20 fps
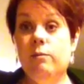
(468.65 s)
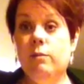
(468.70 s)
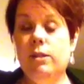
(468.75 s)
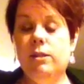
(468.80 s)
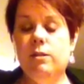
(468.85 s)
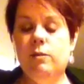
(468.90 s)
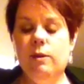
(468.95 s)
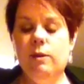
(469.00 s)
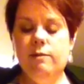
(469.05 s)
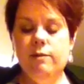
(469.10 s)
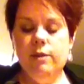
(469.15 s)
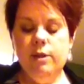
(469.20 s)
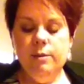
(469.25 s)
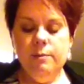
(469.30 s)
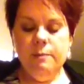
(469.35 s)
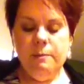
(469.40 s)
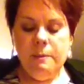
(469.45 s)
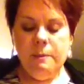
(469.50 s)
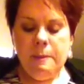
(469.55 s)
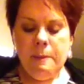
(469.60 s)
whatsoever.
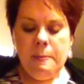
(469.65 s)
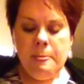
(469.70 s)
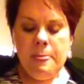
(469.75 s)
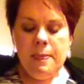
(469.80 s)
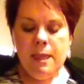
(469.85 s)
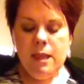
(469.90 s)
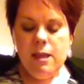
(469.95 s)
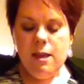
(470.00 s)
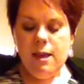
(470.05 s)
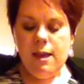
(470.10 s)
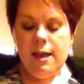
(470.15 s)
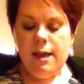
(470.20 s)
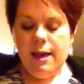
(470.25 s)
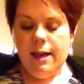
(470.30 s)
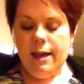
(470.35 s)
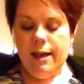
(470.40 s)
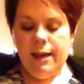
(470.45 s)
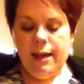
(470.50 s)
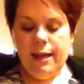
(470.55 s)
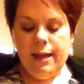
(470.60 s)

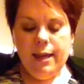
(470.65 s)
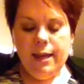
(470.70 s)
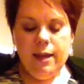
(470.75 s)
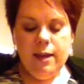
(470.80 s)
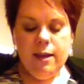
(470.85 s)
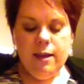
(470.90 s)
I